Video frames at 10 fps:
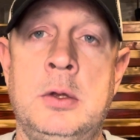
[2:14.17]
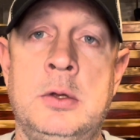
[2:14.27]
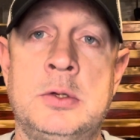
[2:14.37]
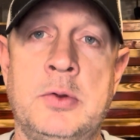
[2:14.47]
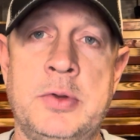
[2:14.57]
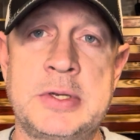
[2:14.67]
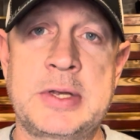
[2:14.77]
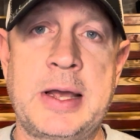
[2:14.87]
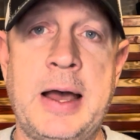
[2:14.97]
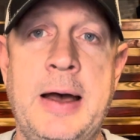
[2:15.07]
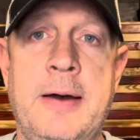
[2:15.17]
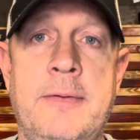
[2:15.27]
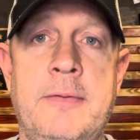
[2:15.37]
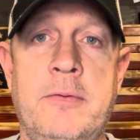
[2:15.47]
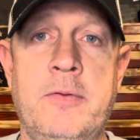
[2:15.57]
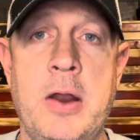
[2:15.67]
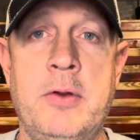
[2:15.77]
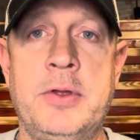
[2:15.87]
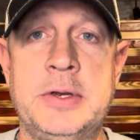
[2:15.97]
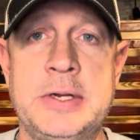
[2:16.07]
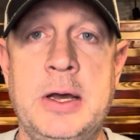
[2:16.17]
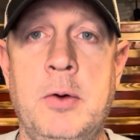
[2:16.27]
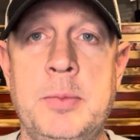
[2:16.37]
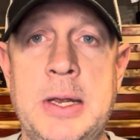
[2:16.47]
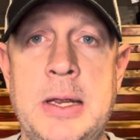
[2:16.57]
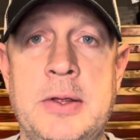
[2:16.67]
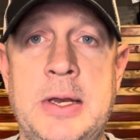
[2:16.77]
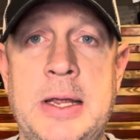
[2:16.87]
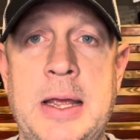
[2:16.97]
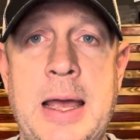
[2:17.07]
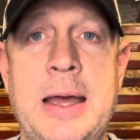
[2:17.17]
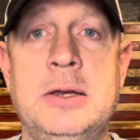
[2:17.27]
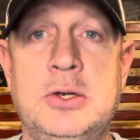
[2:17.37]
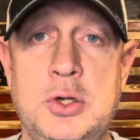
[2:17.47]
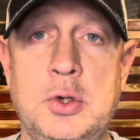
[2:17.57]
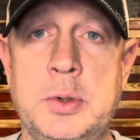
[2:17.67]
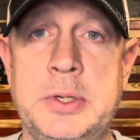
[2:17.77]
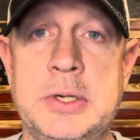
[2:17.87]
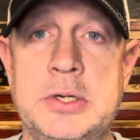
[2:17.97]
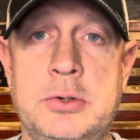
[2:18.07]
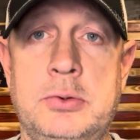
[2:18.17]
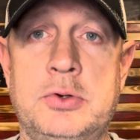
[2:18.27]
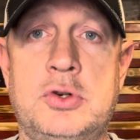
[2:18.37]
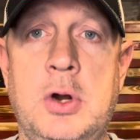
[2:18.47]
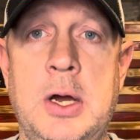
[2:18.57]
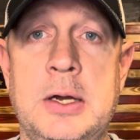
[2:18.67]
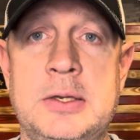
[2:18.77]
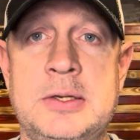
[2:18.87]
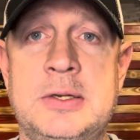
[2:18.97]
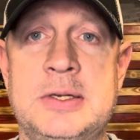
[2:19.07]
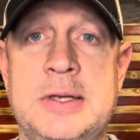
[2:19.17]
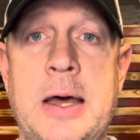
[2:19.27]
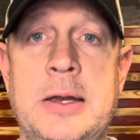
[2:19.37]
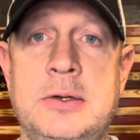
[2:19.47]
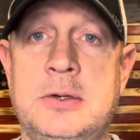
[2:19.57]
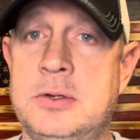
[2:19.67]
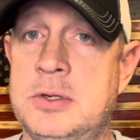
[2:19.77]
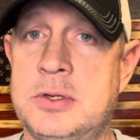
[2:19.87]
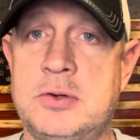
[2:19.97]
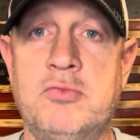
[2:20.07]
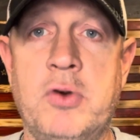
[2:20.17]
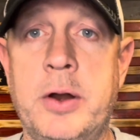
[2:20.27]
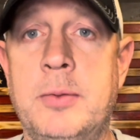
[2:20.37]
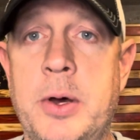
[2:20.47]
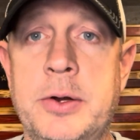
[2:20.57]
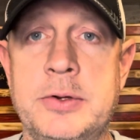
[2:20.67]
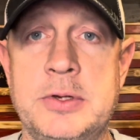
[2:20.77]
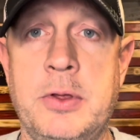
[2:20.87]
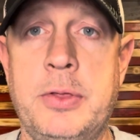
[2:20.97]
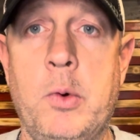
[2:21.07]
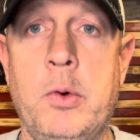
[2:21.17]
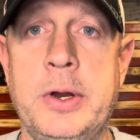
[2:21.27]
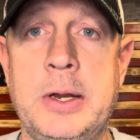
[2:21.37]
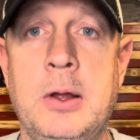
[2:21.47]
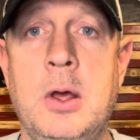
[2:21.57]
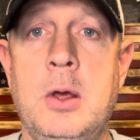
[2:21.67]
So this guy, rather than tell me that he had two additional trucks, decided to just run them under his authority